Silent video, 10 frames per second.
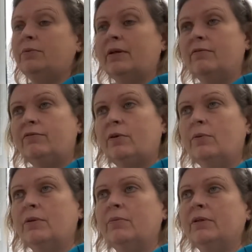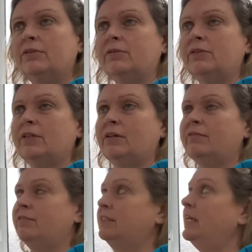We can feel when the muscles start
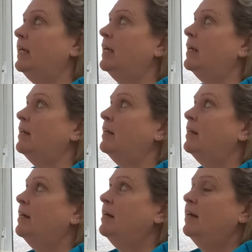fatiguing,